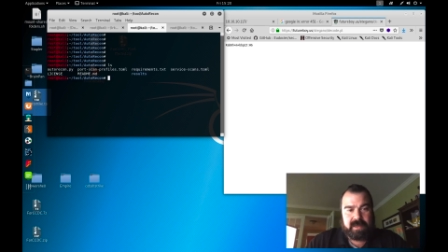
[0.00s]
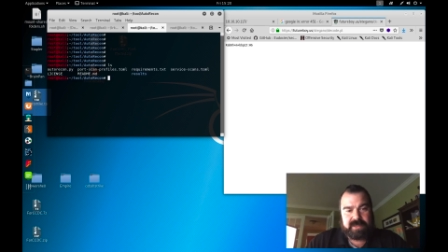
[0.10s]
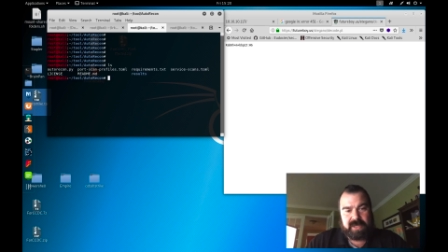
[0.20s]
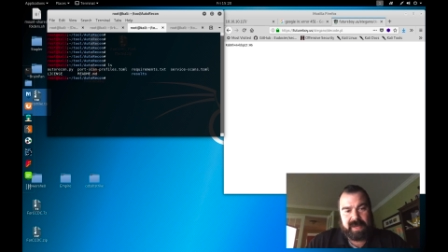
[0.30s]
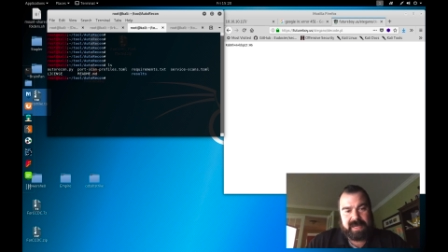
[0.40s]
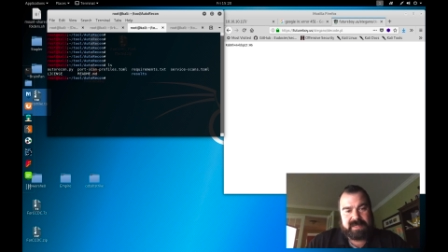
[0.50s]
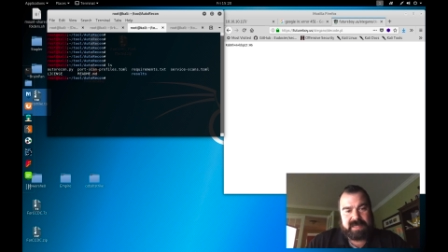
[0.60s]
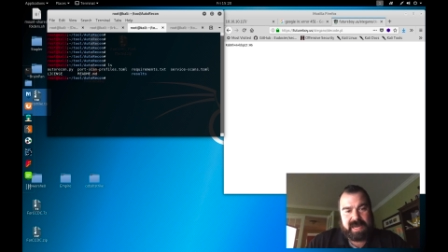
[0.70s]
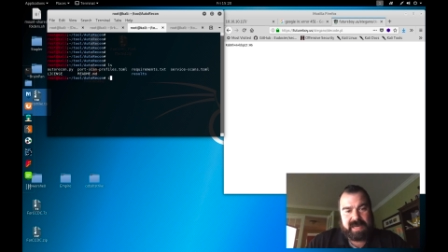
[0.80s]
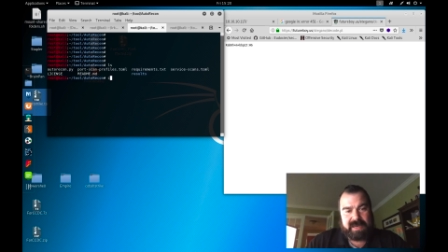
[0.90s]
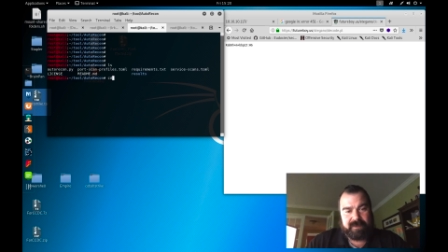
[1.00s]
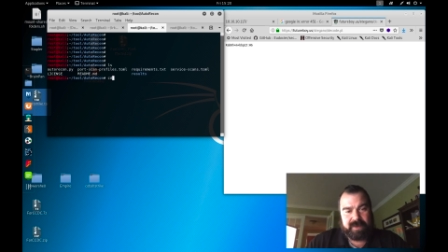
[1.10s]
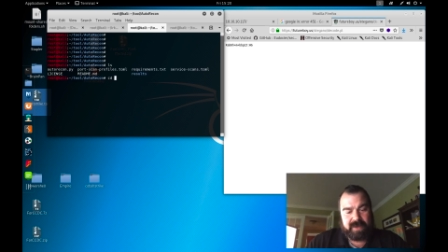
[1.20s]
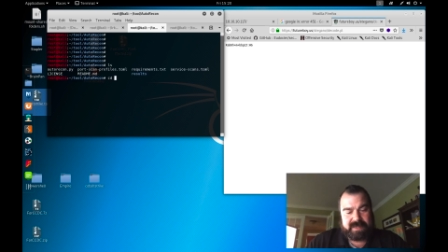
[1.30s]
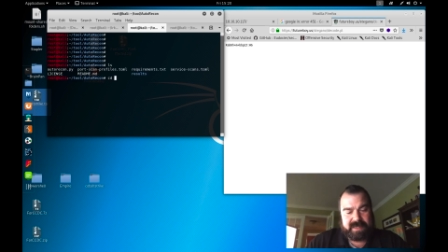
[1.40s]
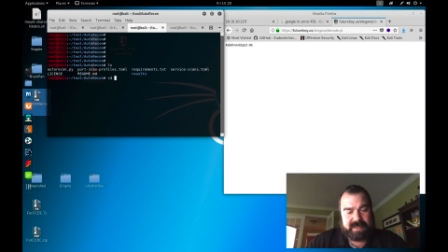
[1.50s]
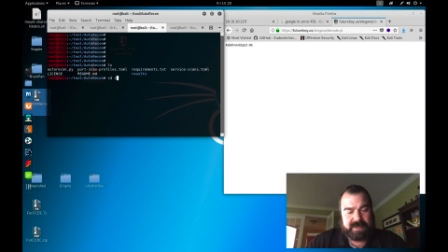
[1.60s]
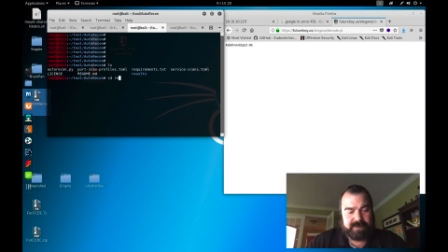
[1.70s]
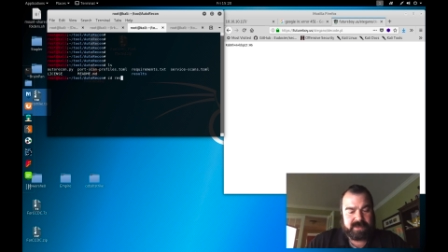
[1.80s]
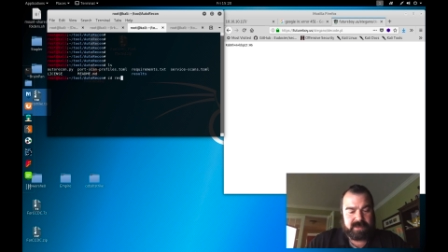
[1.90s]
So inside, if you go to
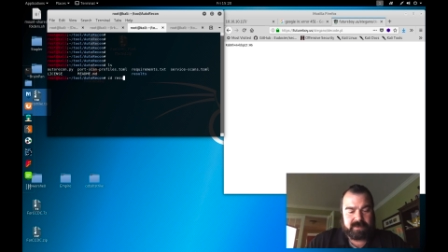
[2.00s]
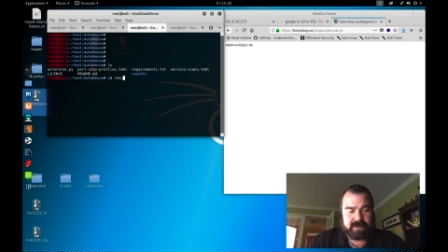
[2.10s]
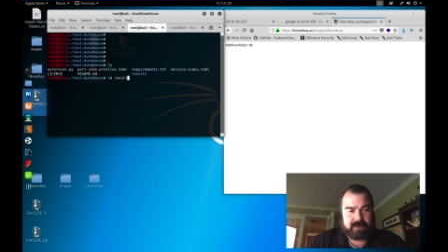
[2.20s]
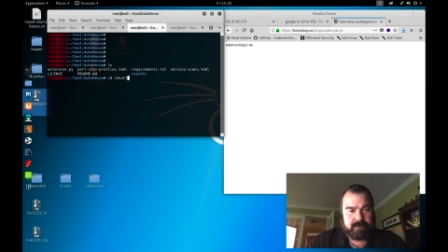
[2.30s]
CD results,